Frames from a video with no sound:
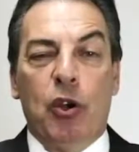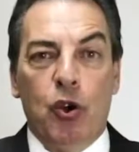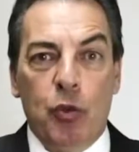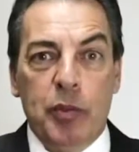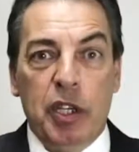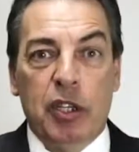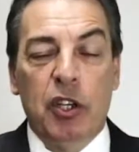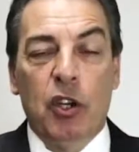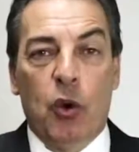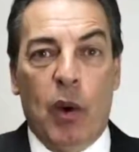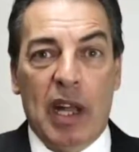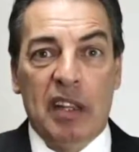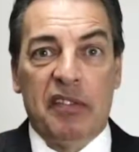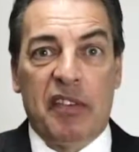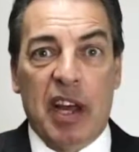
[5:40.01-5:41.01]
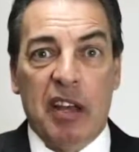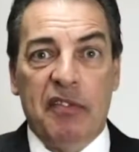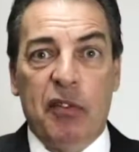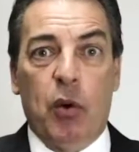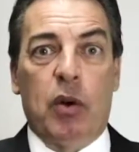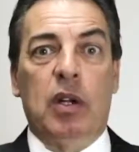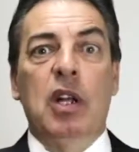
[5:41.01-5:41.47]
home you can qualify
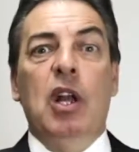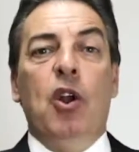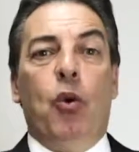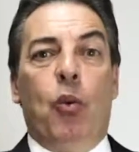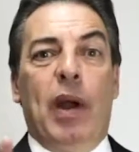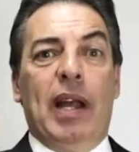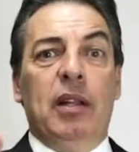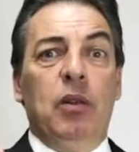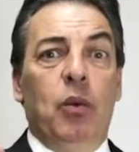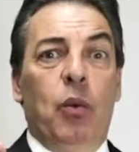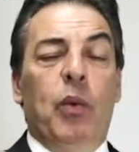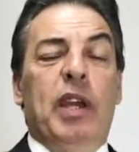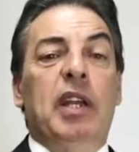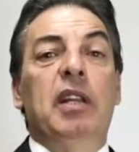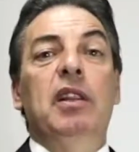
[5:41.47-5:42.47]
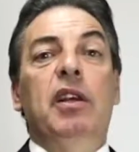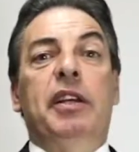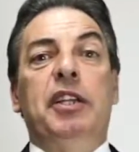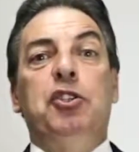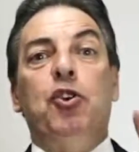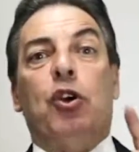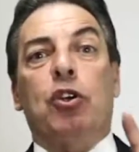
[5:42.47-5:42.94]
for? Well, we're going to
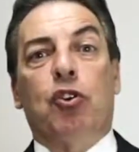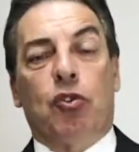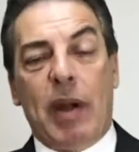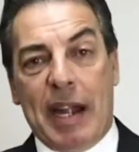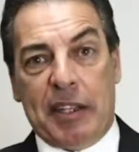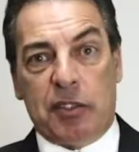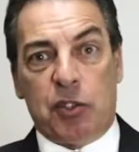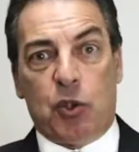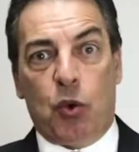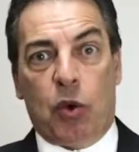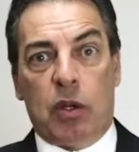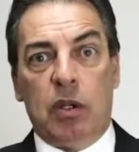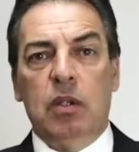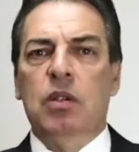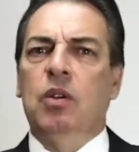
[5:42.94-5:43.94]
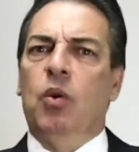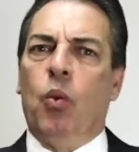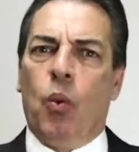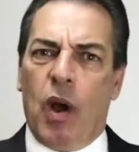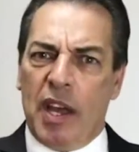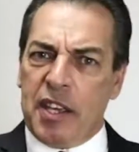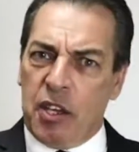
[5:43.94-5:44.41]
look at your credit score.
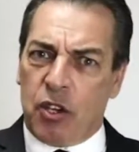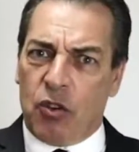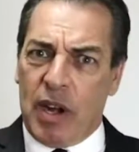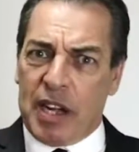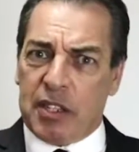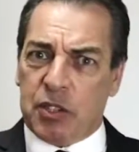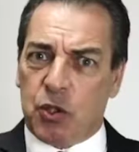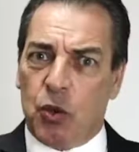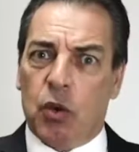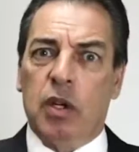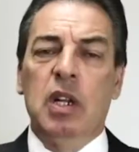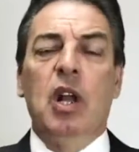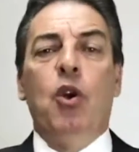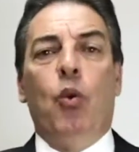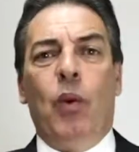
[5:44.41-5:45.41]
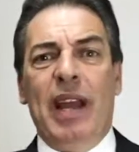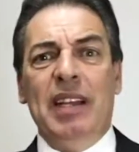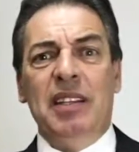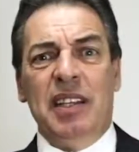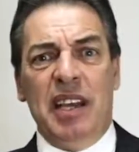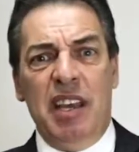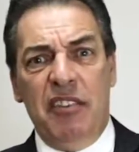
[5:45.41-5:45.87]
Why your credit score?
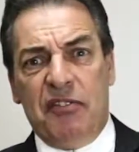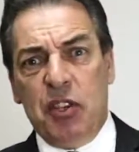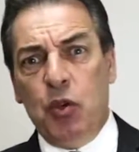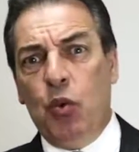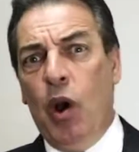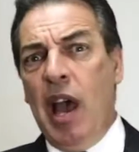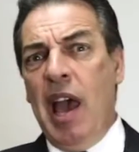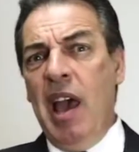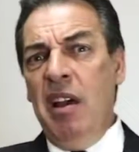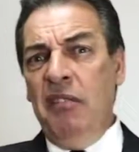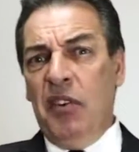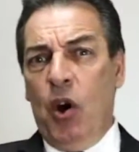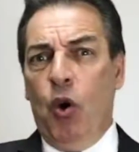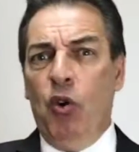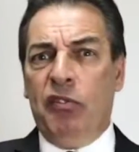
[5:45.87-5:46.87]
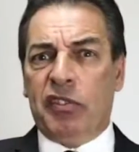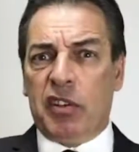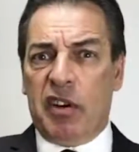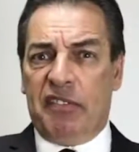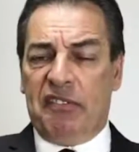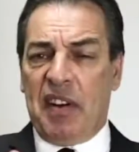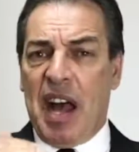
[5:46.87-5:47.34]
Well, if you have
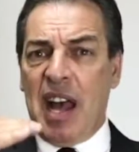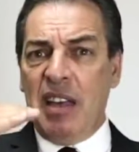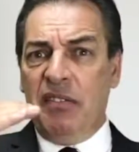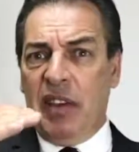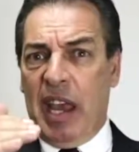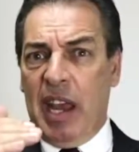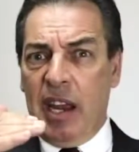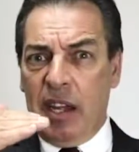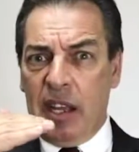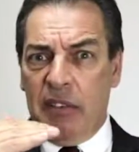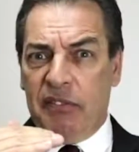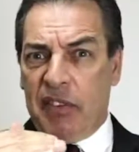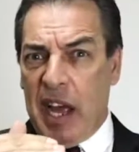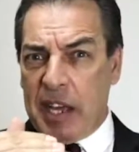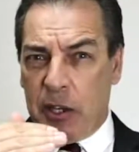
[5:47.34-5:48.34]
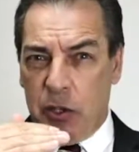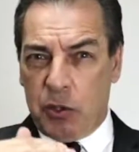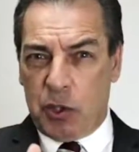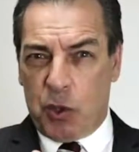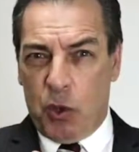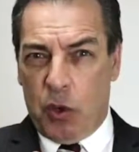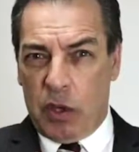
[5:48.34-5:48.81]
over a five eighty
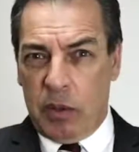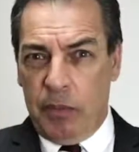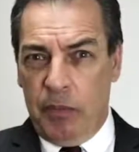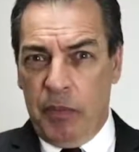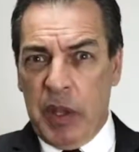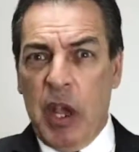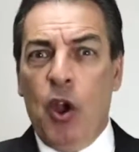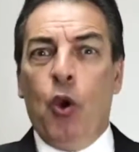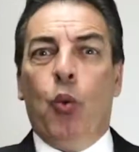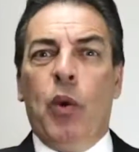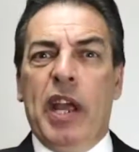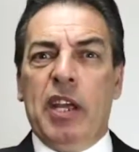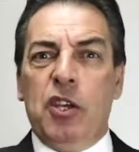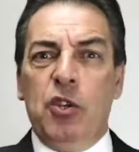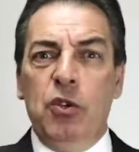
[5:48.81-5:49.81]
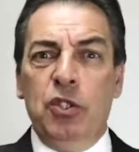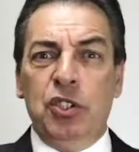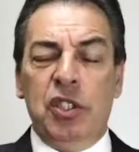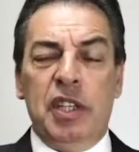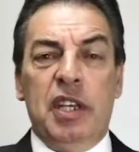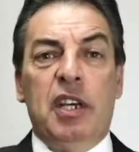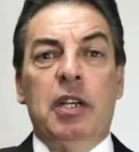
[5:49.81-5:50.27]
FICO score, we're
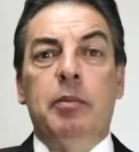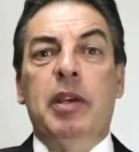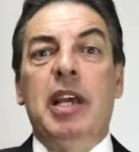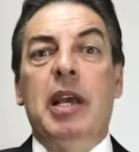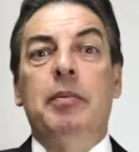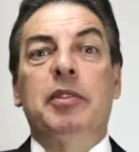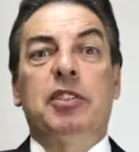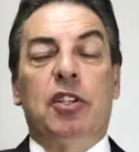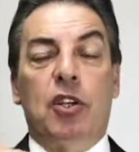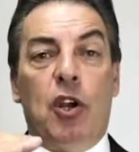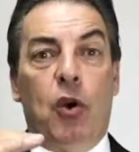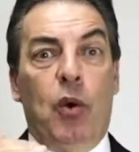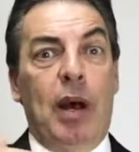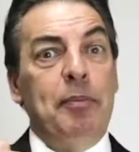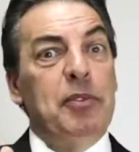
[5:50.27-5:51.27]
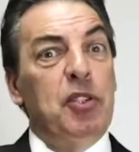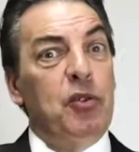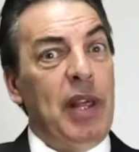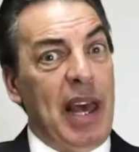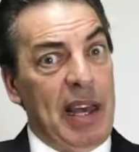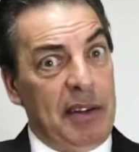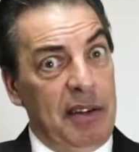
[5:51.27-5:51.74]
usually going to be able to go up to
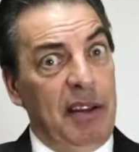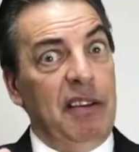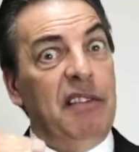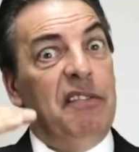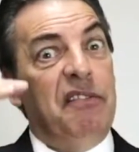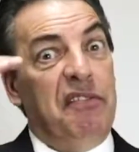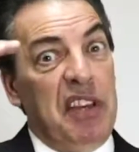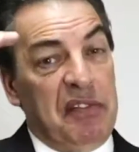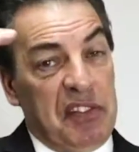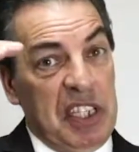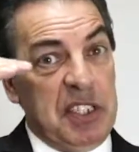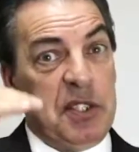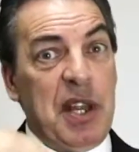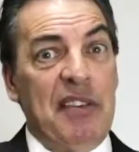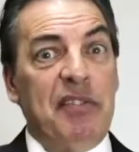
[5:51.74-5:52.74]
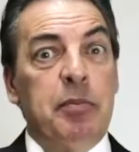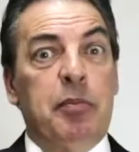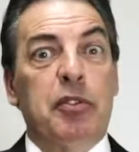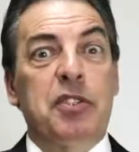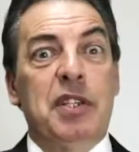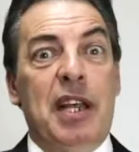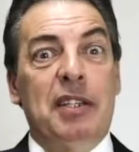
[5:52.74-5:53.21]
that fifty-seven
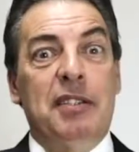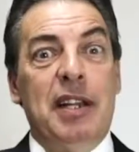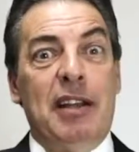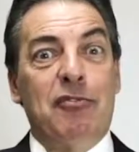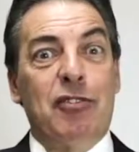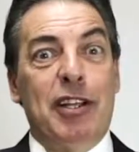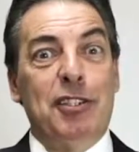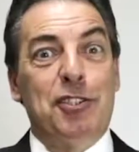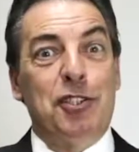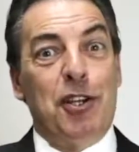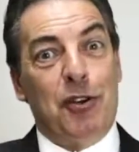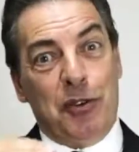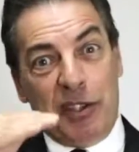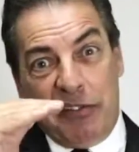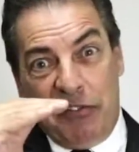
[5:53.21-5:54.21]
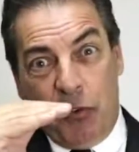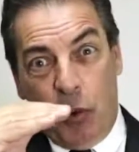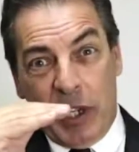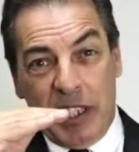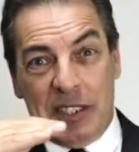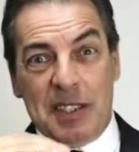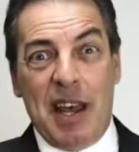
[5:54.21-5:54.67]
percent debt ratio and
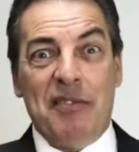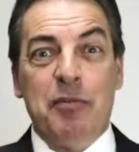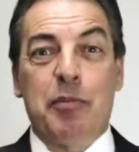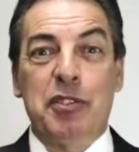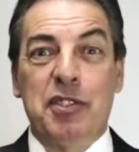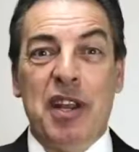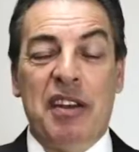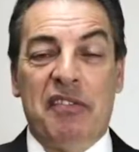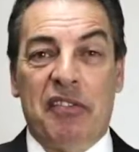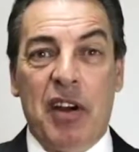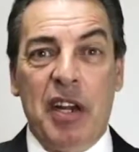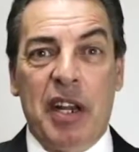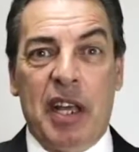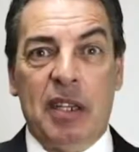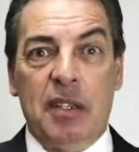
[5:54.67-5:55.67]
forty-seven percent front